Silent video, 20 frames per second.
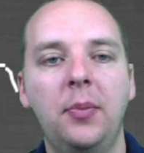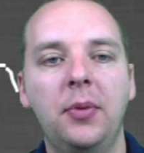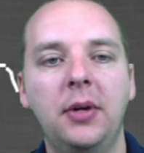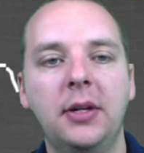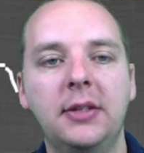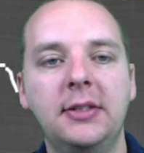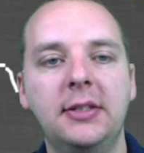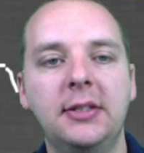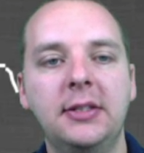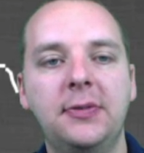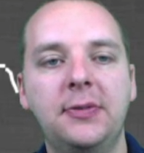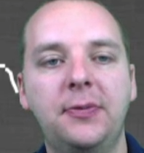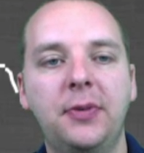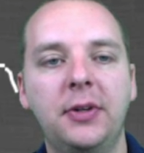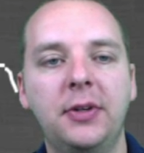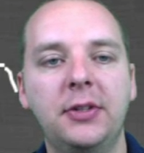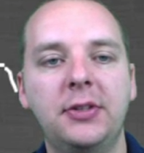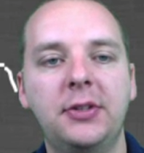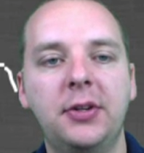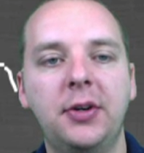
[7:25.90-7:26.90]
because this
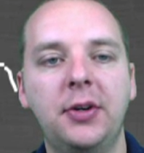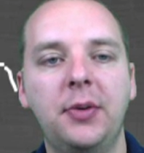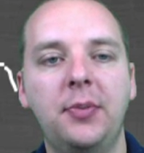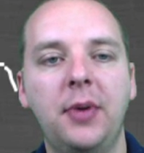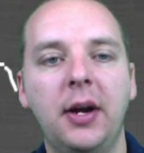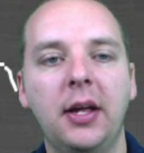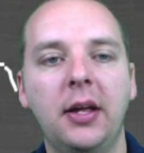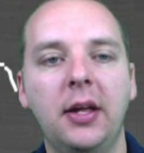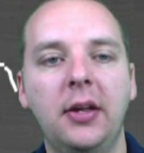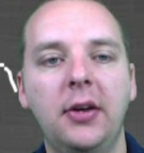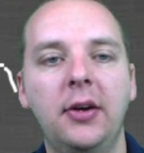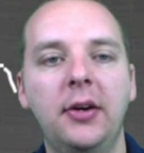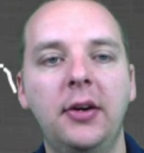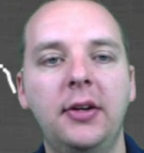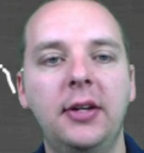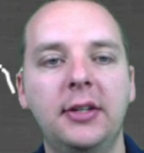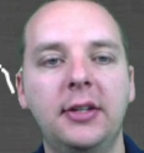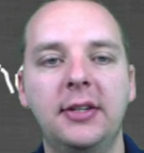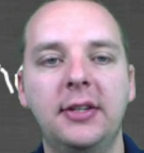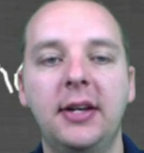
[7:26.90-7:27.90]
first term right here
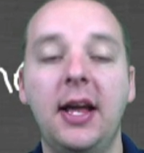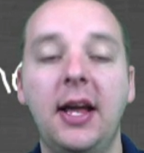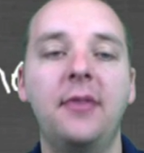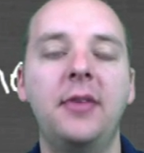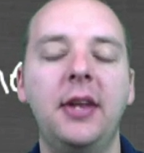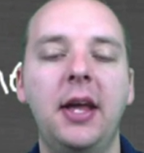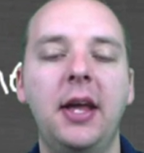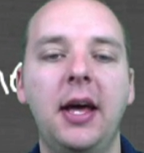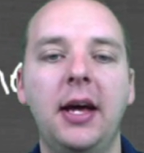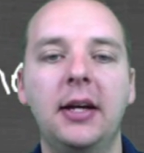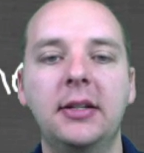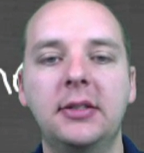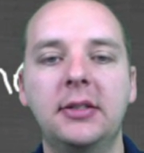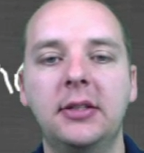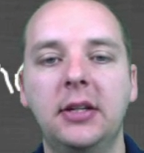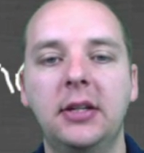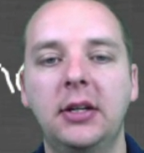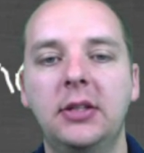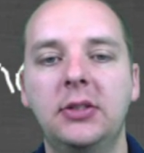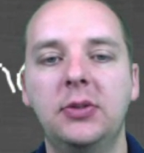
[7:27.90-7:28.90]
doesn't have an
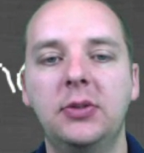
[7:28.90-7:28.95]
x.